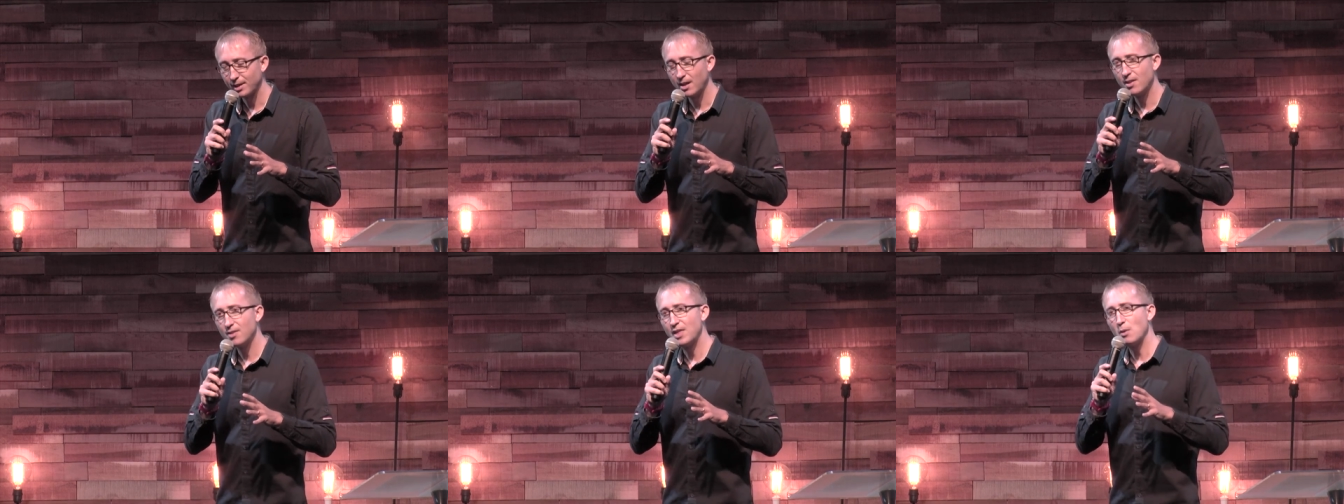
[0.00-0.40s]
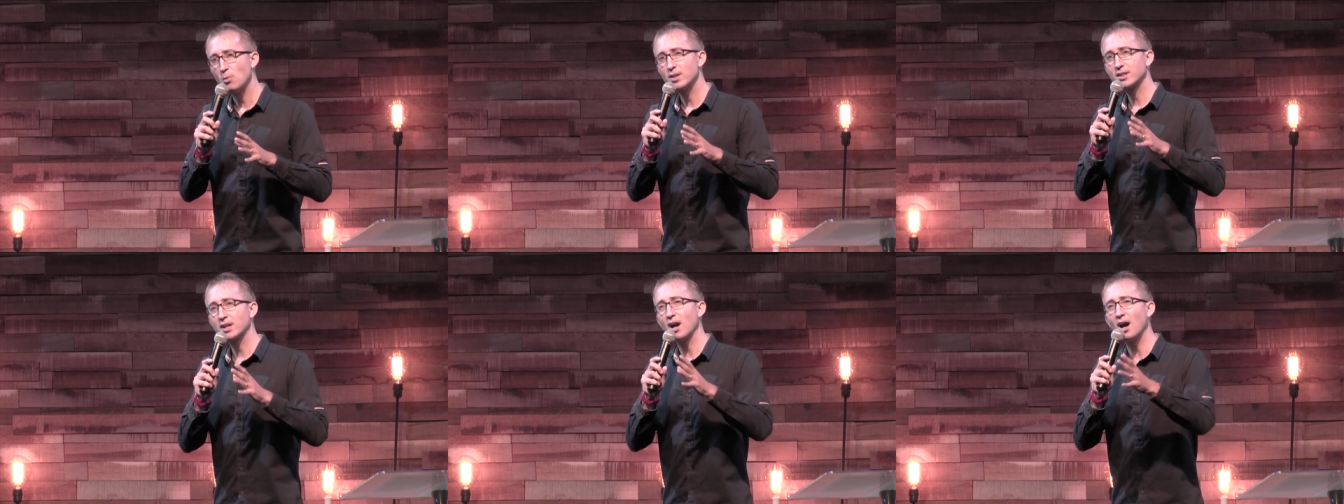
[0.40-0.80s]
there would
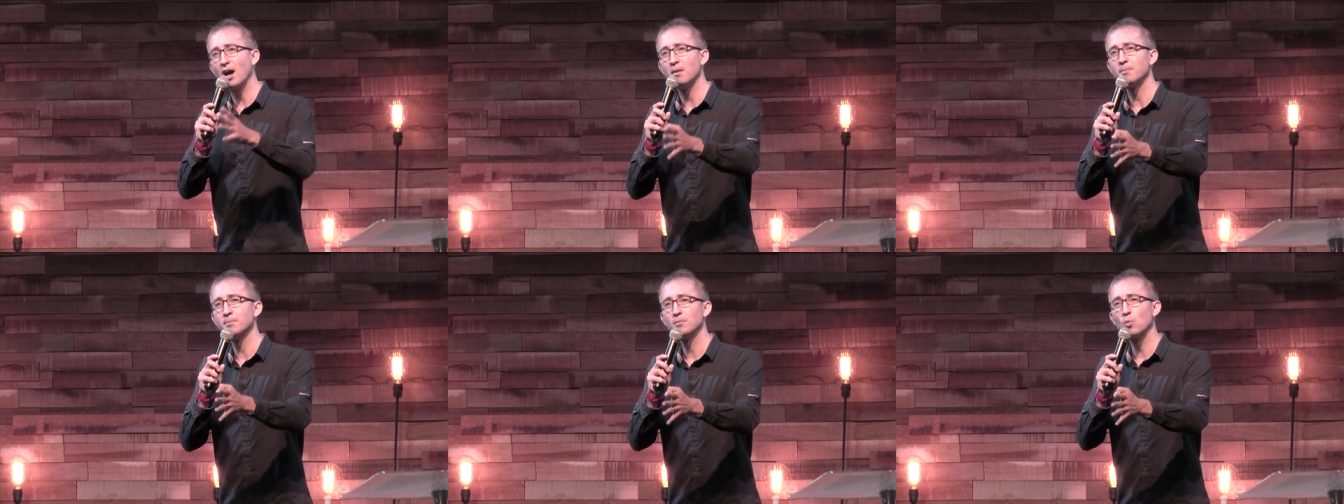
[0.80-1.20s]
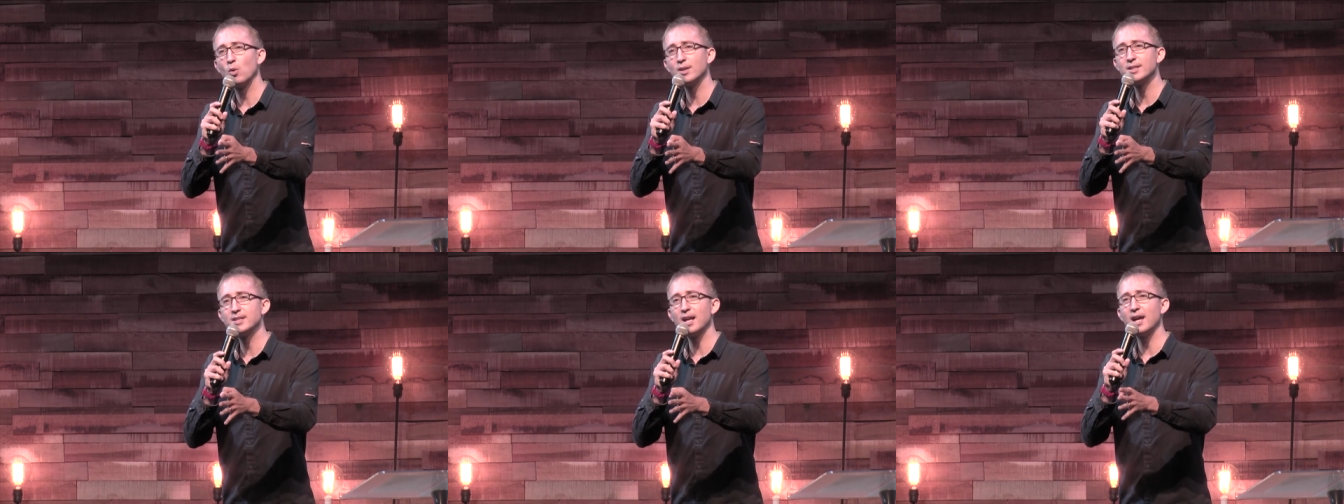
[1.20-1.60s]
come one
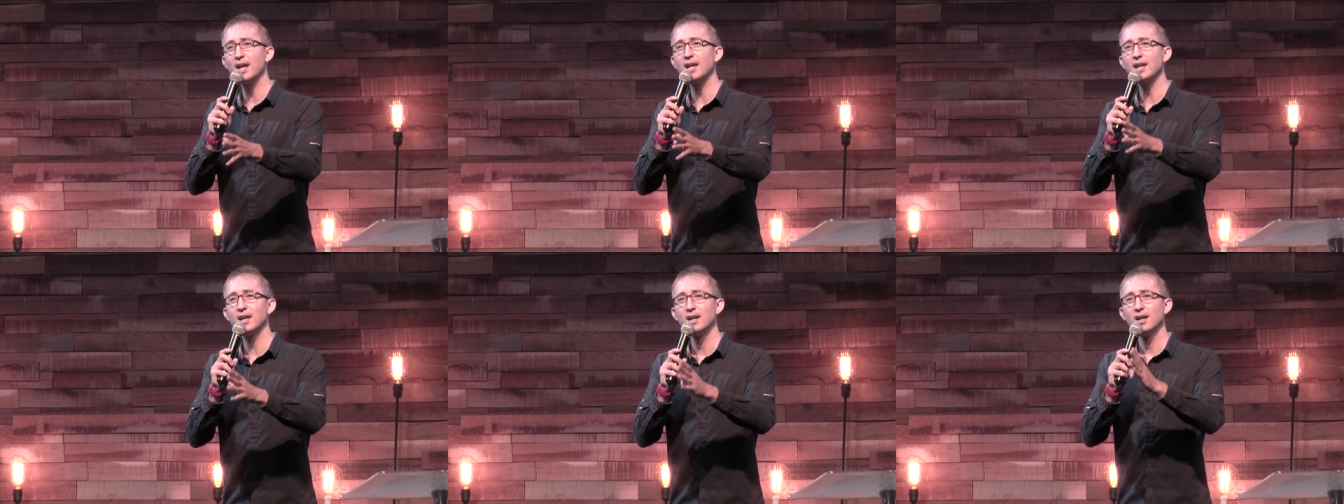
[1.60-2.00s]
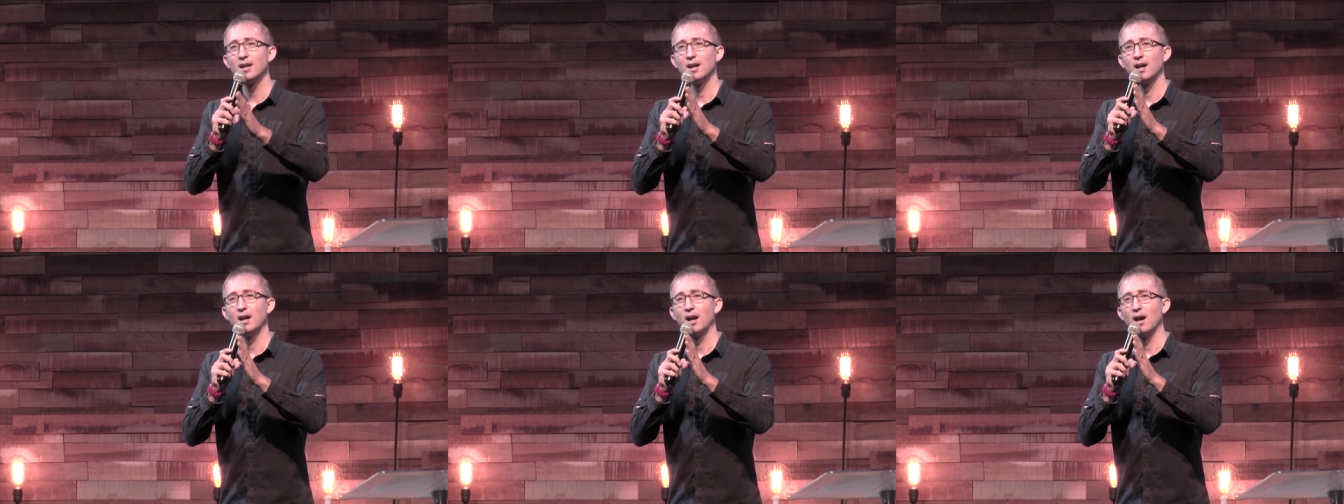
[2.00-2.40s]
day
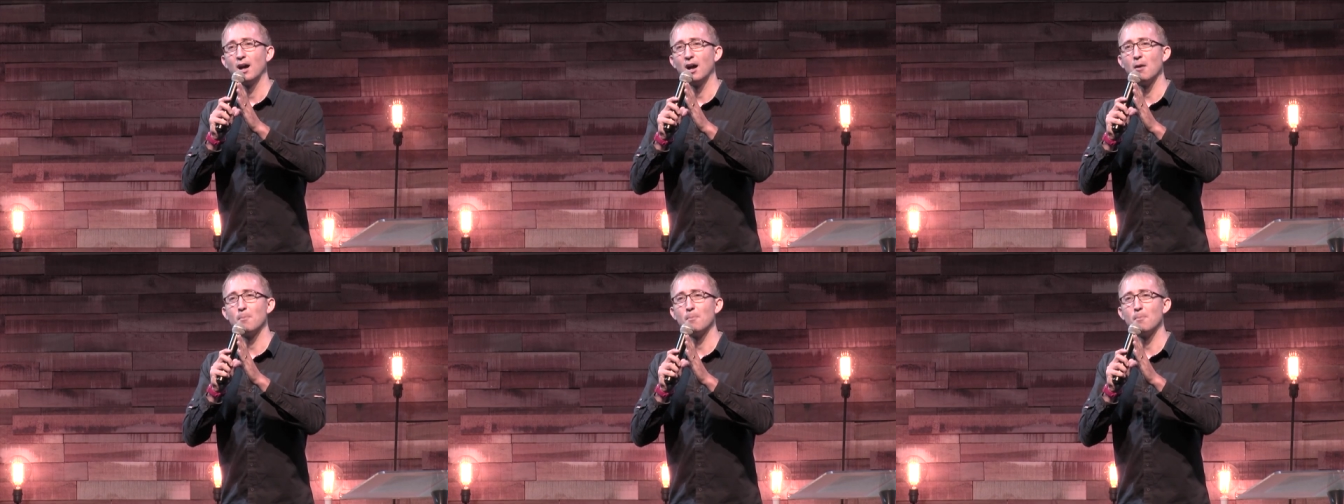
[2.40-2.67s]
a